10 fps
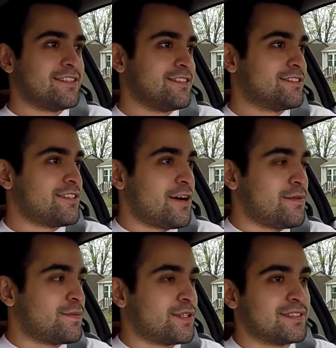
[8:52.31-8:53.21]

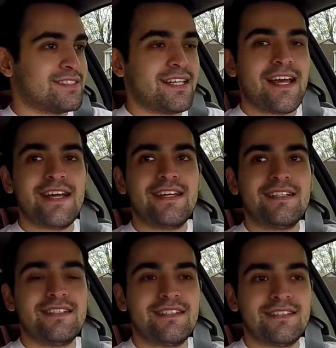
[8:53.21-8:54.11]
So for
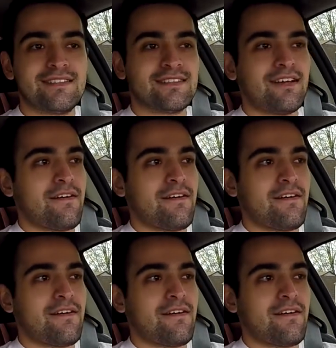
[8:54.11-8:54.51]
today's,